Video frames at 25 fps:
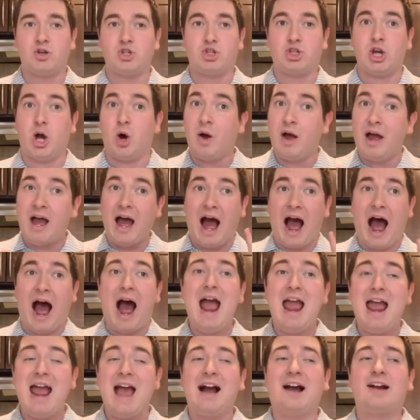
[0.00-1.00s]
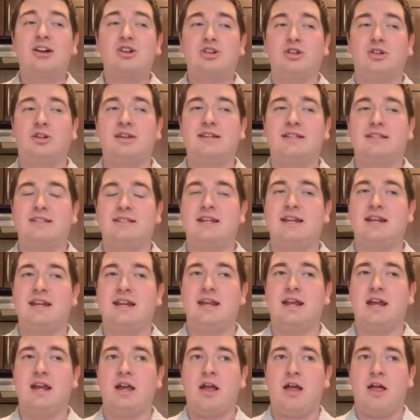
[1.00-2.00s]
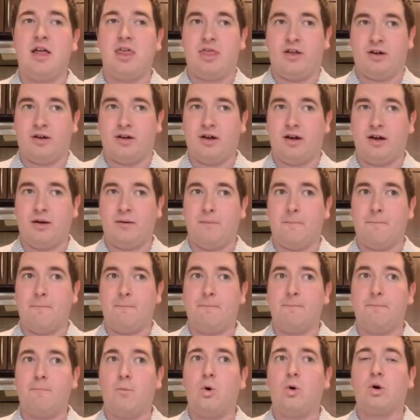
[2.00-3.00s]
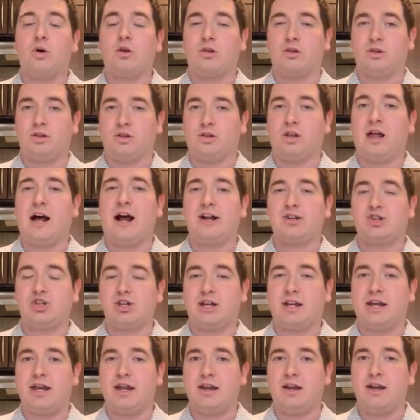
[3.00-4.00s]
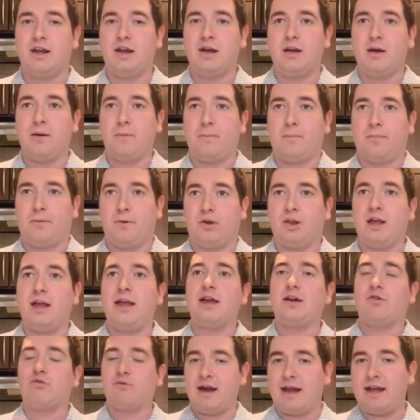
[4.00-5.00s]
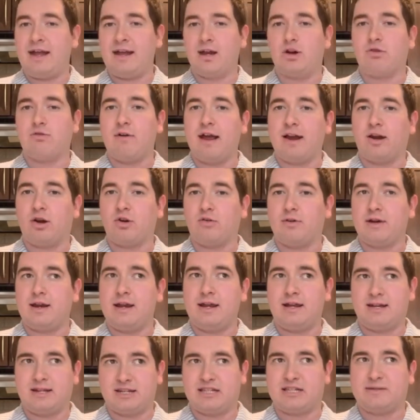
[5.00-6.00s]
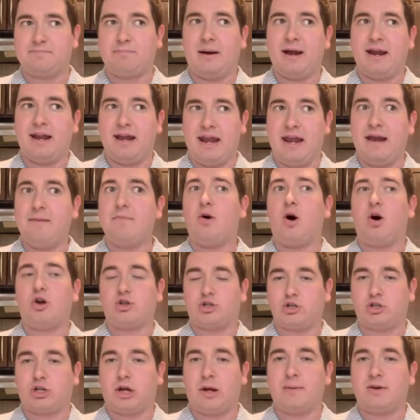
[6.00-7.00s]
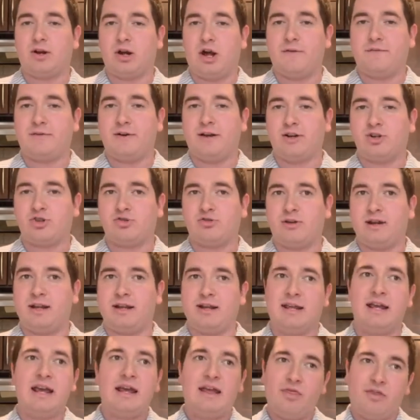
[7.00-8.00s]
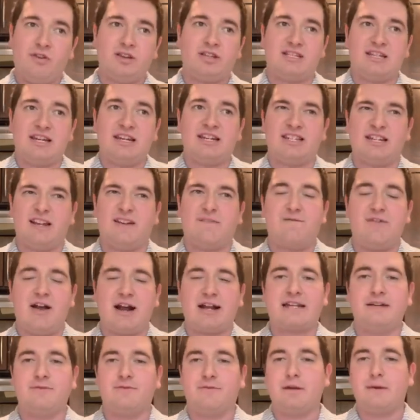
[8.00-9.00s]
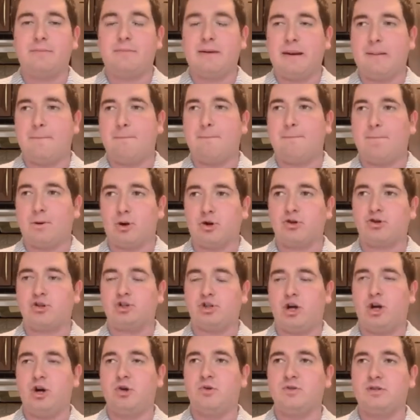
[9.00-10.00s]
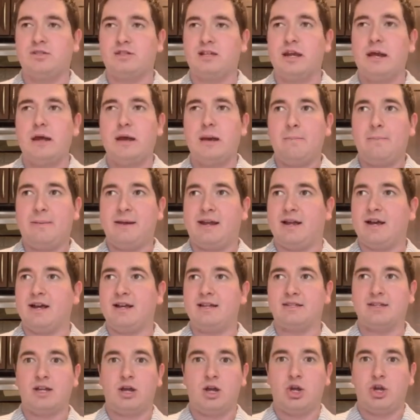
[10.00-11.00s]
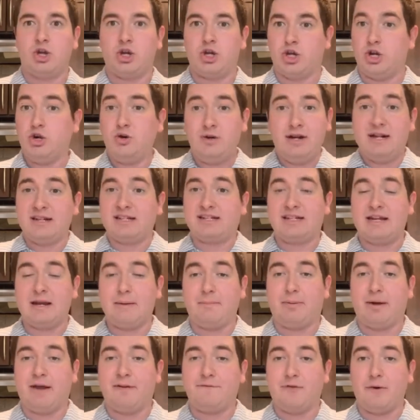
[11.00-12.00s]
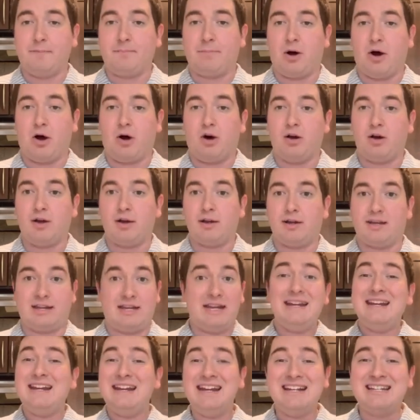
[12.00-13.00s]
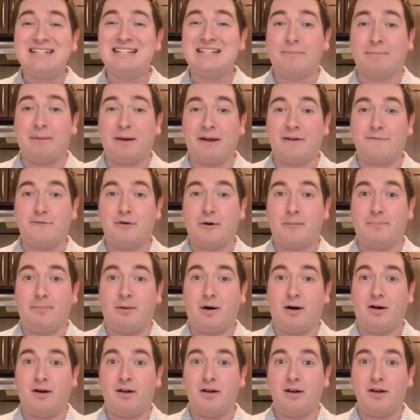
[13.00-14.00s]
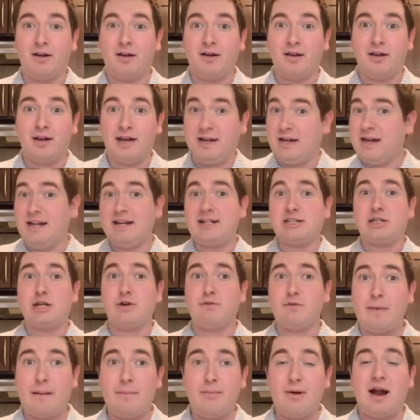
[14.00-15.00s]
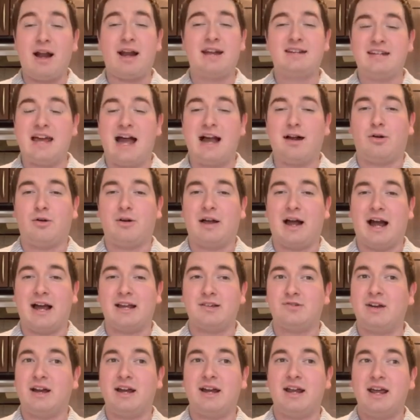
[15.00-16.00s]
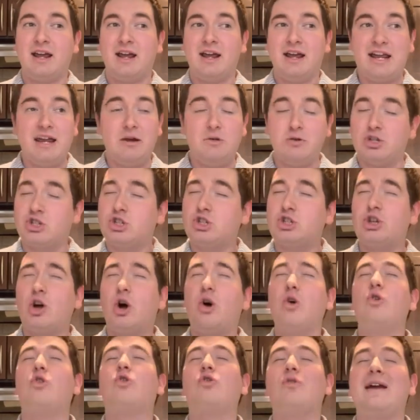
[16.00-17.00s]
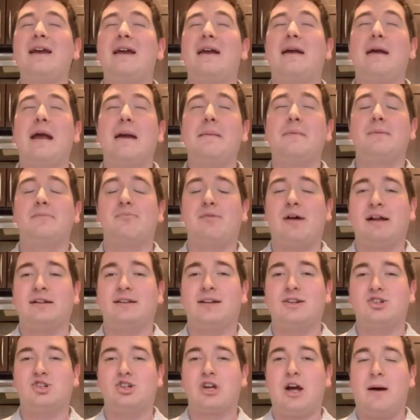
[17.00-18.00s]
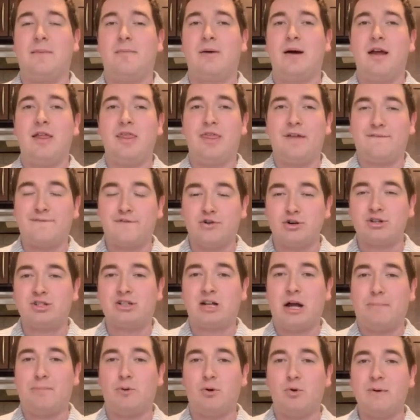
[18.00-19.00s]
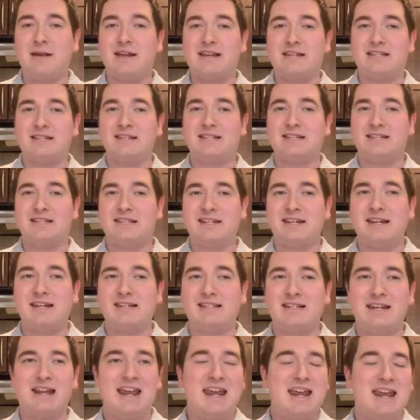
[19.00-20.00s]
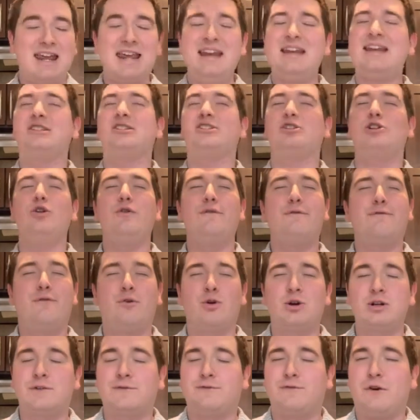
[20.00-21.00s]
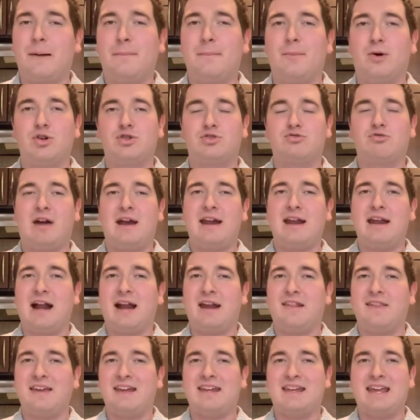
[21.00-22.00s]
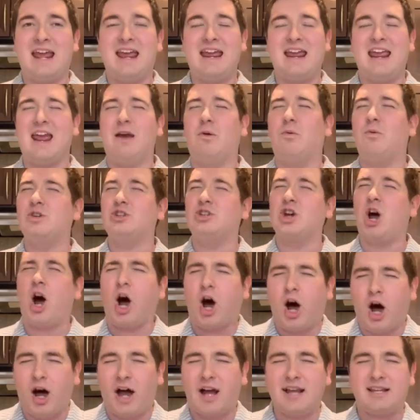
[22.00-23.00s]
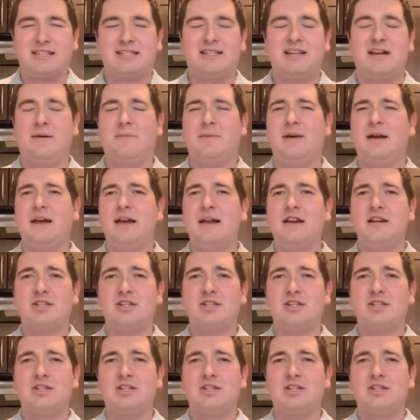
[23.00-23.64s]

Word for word: So I actually see the more the logic in playing Randy Gregory, despite him also coming off an injury and the season effectively being burnt toast, because you need to see him play football. He needs to play football. He needs to remember how to tackle guys, right? He was so great, him and Bradley Chubb, the first couple weeks of the season. He had two forced fumbles right out of the gate. It was awesome.